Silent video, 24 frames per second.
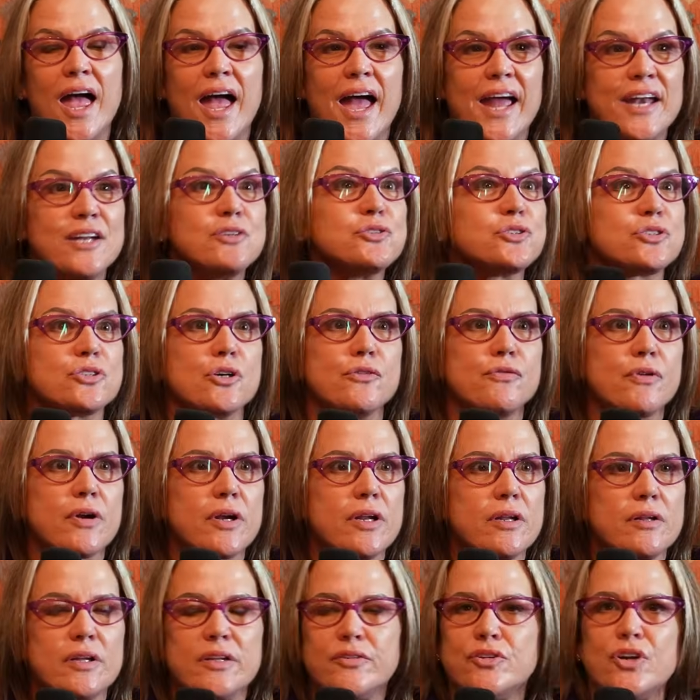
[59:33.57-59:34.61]
And it was so
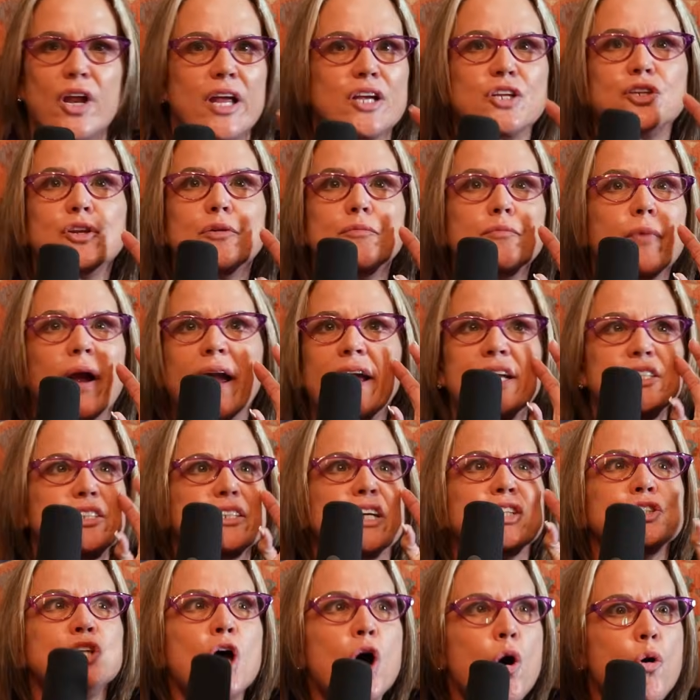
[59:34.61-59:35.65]
funny. Like, Angie's
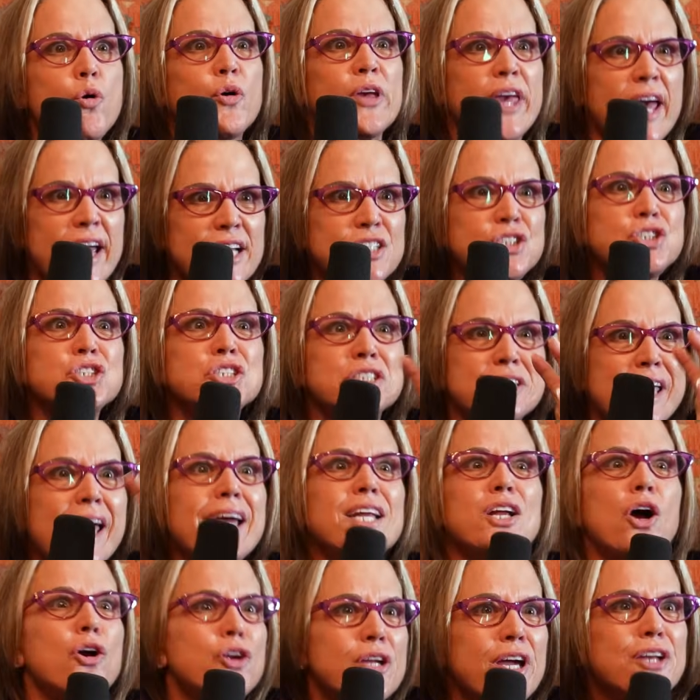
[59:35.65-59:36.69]
like, no, just
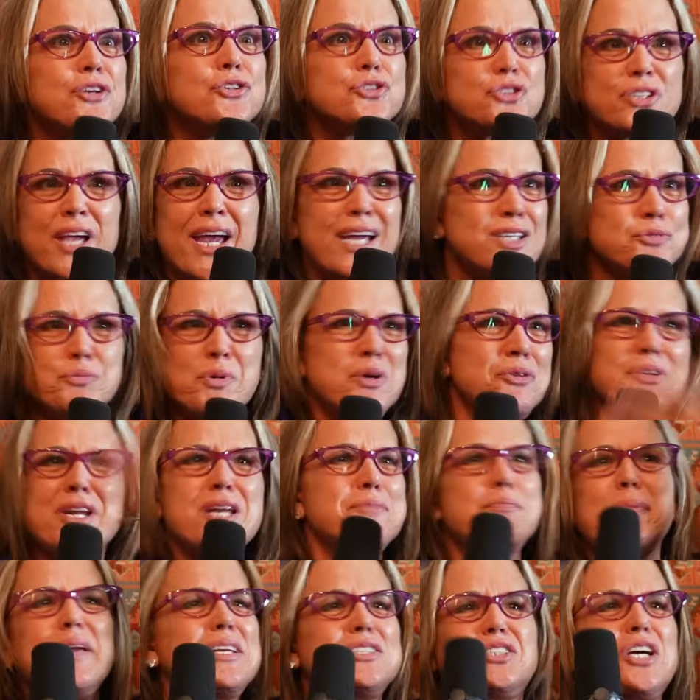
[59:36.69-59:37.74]
catch. All you got to do is catch. We don't need
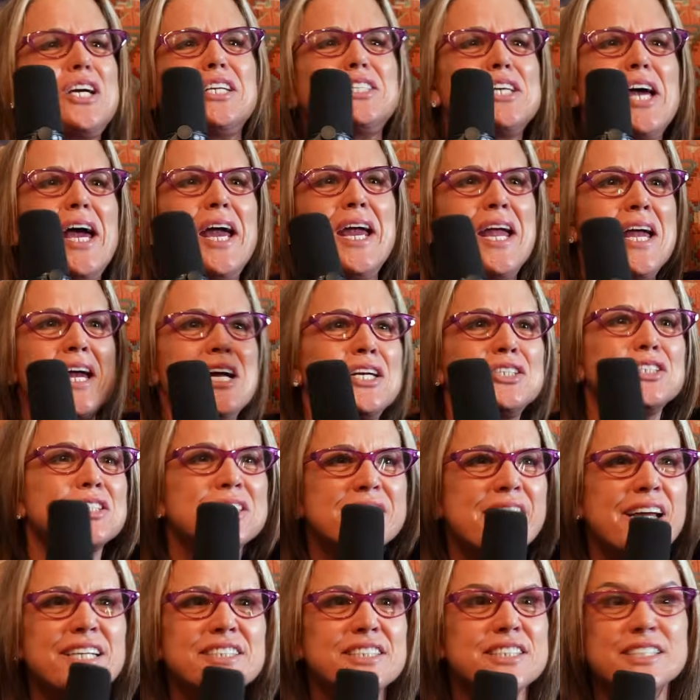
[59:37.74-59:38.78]
to beat JJ. Just
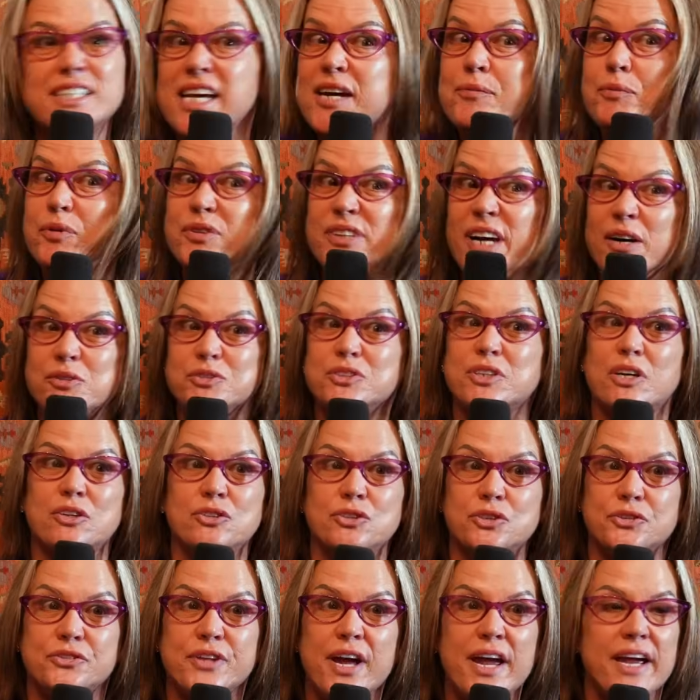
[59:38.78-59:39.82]
catch the cat. But that was our
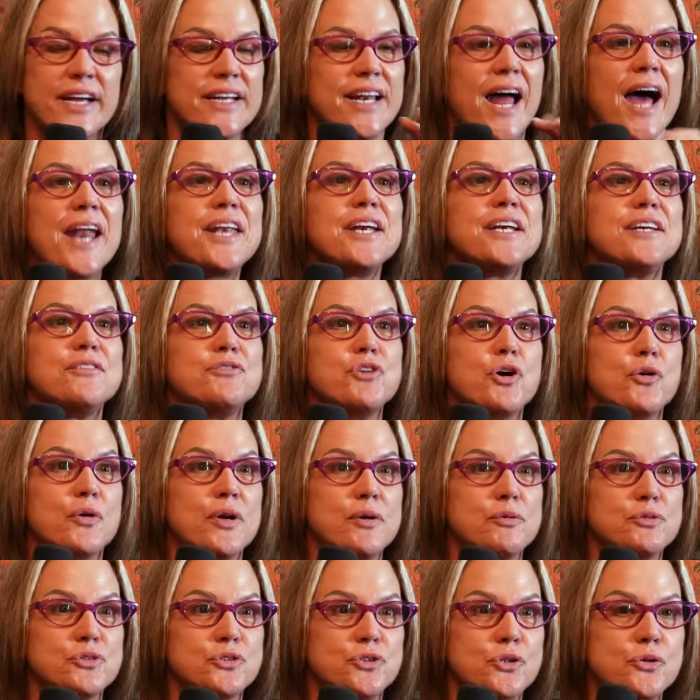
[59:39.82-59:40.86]
little thing, and I didn't even know
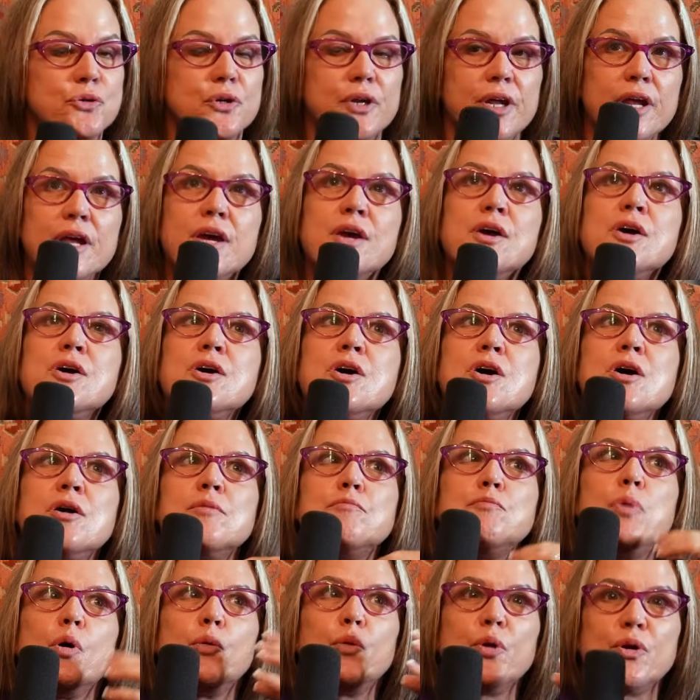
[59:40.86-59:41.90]
he was doing it.
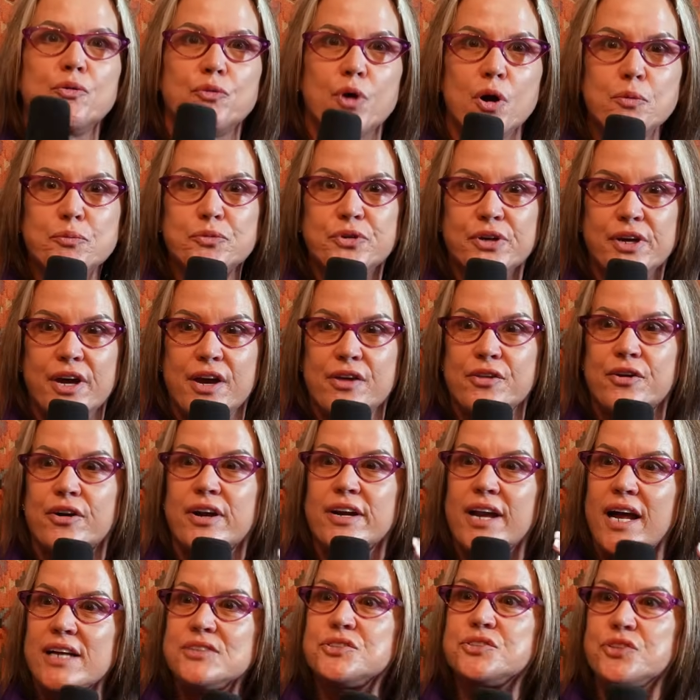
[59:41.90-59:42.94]
But we roped together,
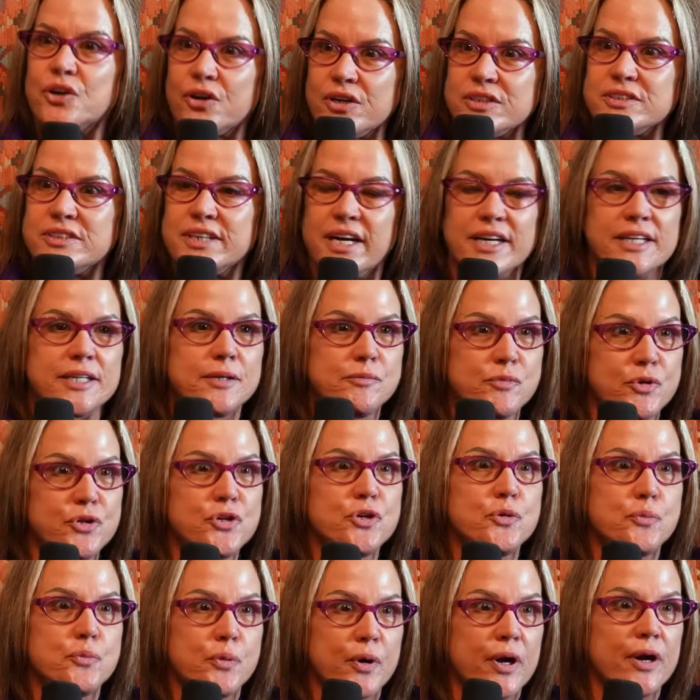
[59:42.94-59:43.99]
and I started taking the
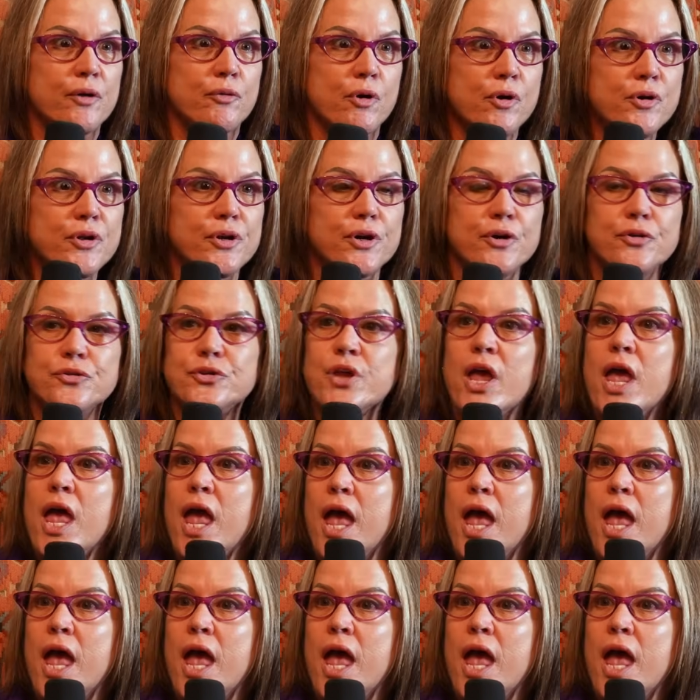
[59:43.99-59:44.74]
U Prairie rodeos.